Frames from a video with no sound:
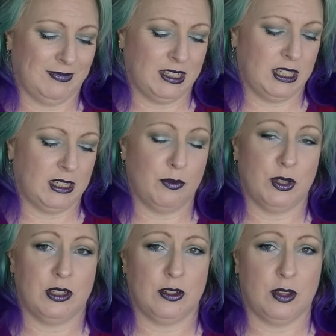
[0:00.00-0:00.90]
Says the
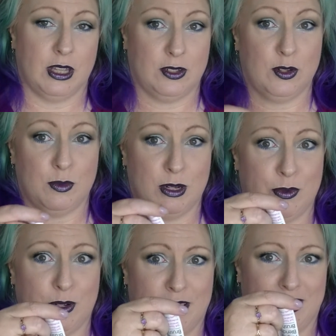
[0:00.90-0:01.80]
person who has too many
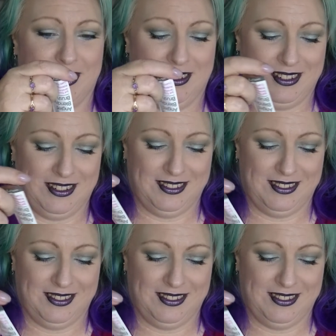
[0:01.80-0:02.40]
brushes.